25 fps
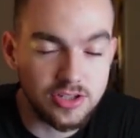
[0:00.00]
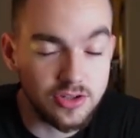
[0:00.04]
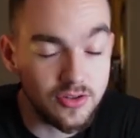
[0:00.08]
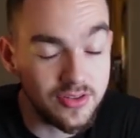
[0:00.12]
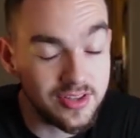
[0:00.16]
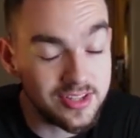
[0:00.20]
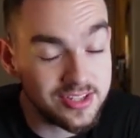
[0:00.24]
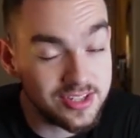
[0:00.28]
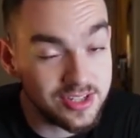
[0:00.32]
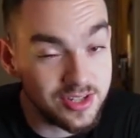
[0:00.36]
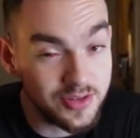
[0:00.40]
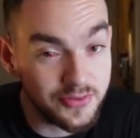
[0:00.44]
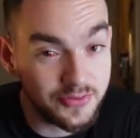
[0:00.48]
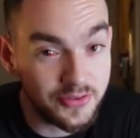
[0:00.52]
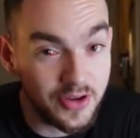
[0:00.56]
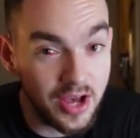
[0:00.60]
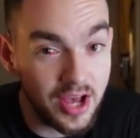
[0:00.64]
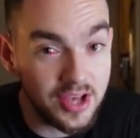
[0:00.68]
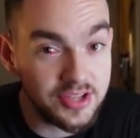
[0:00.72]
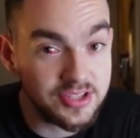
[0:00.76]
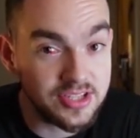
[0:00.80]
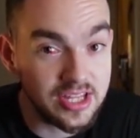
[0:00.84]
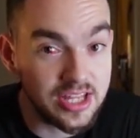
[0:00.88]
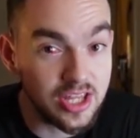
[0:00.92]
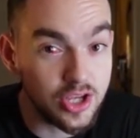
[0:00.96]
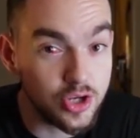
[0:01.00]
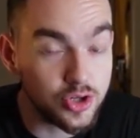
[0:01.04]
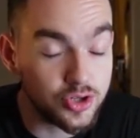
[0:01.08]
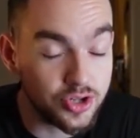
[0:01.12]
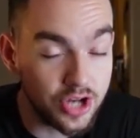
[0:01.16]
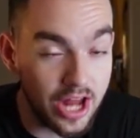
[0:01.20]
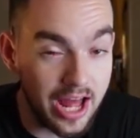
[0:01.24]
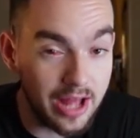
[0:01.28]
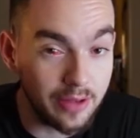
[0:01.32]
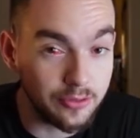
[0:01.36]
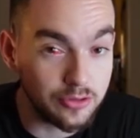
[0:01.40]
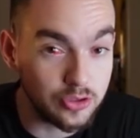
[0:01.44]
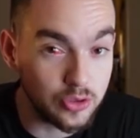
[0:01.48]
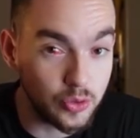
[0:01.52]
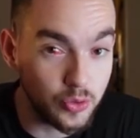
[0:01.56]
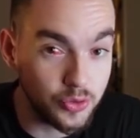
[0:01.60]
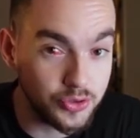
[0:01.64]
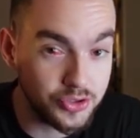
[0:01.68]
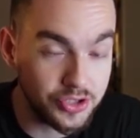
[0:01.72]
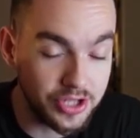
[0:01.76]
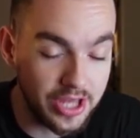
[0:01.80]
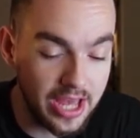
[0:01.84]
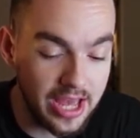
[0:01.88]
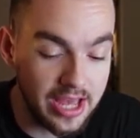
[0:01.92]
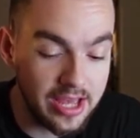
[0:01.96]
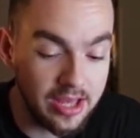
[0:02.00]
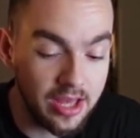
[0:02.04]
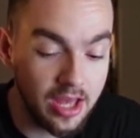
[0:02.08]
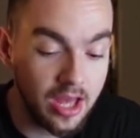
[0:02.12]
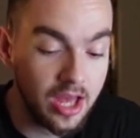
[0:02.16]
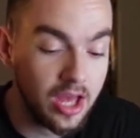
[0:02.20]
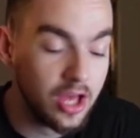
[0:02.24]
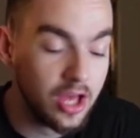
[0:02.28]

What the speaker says: So this is the first thing you should outsource, okay?